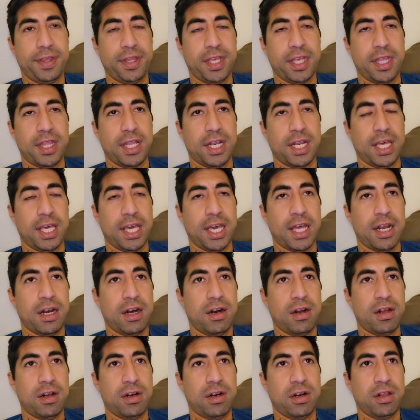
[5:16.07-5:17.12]
And then I added
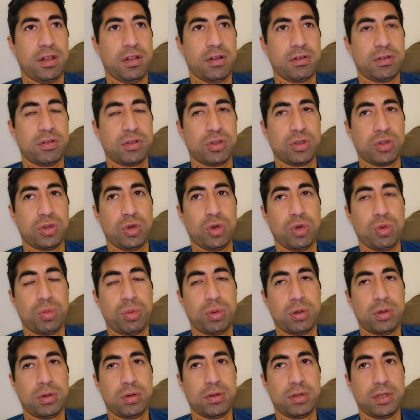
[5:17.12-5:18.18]
on another scoop
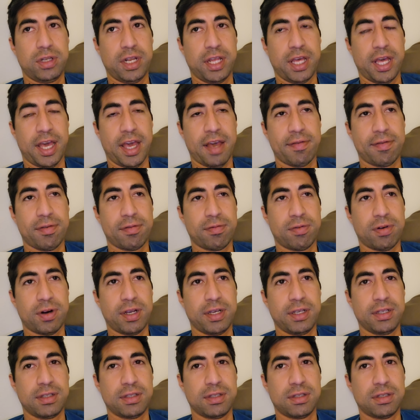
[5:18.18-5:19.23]
and a half of
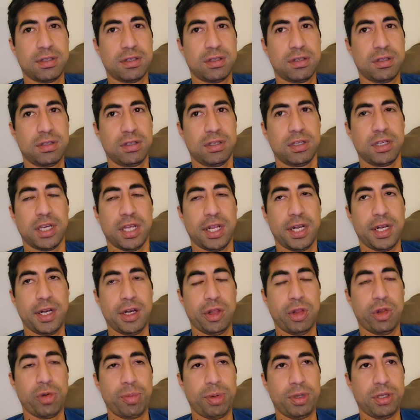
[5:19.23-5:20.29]
rice and
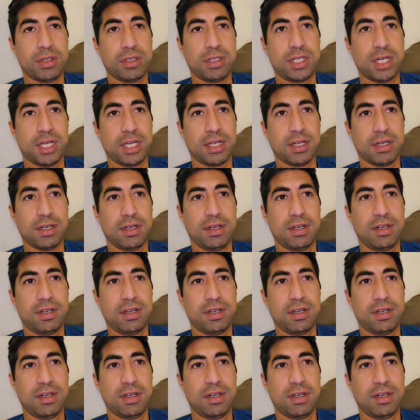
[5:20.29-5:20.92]
another piece of chicken.